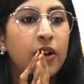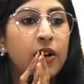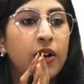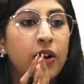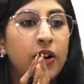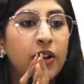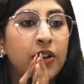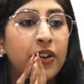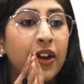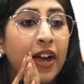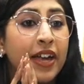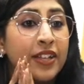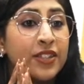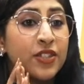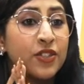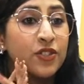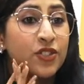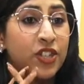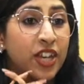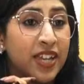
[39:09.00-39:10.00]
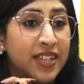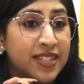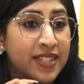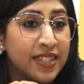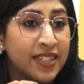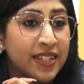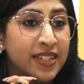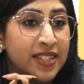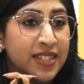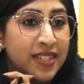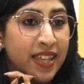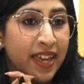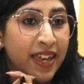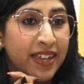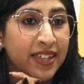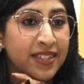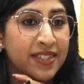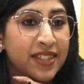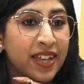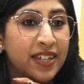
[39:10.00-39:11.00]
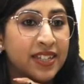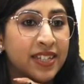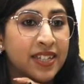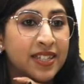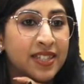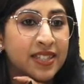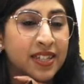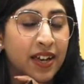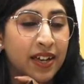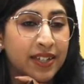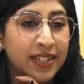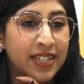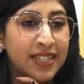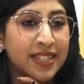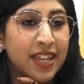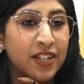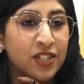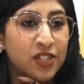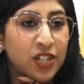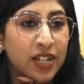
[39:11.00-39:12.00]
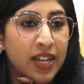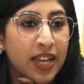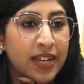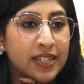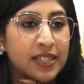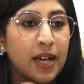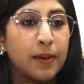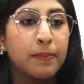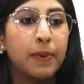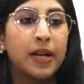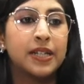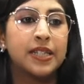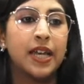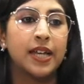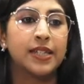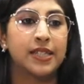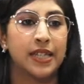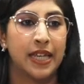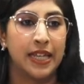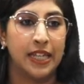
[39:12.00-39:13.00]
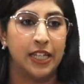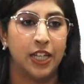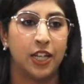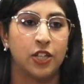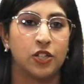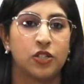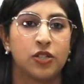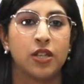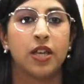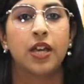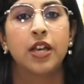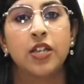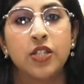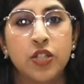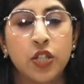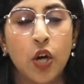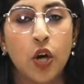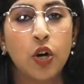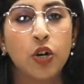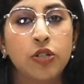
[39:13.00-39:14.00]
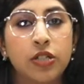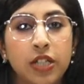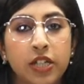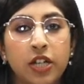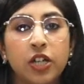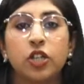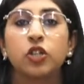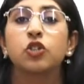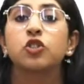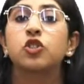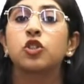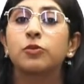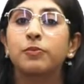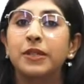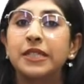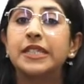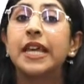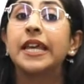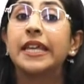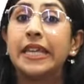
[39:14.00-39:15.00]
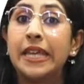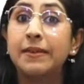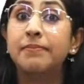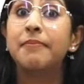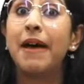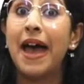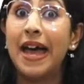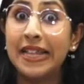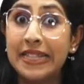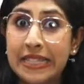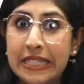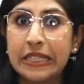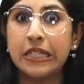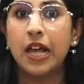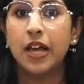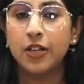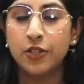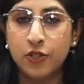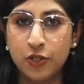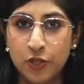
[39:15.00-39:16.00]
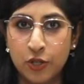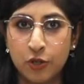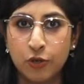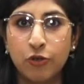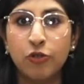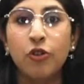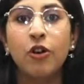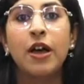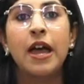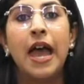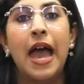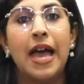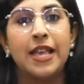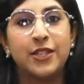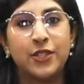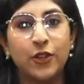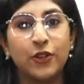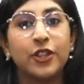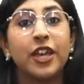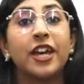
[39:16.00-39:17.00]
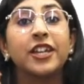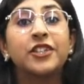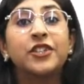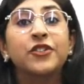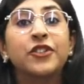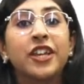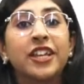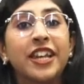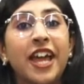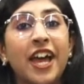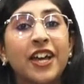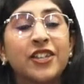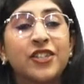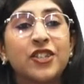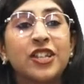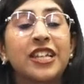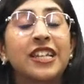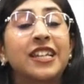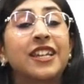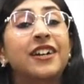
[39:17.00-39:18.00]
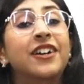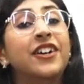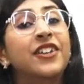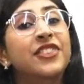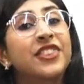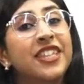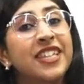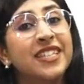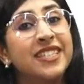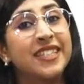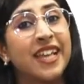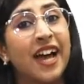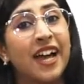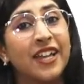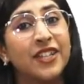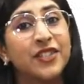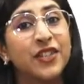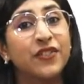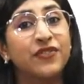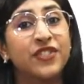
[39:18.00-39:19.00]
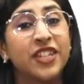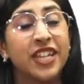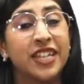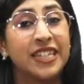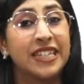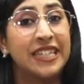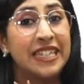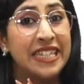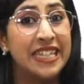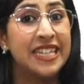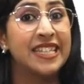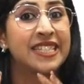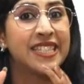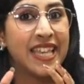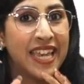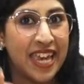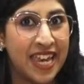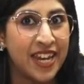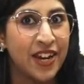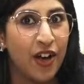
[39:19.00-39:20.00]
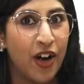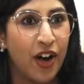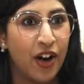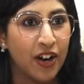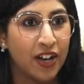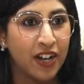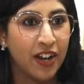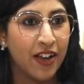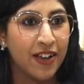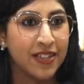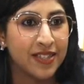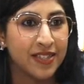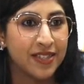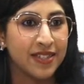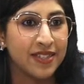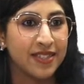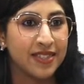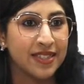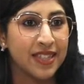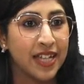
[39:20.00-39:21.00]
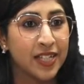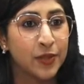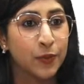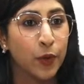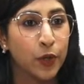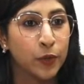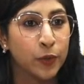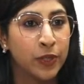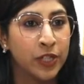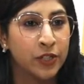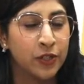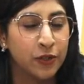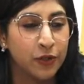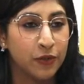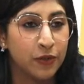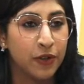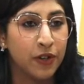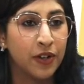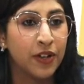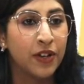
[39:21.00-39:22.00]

Alright, so Jason says that he studies at Glecta but at English. So dear, you should be taking maths class too, so that you can actually learn these kinds of techniques in our classes. That's what we do.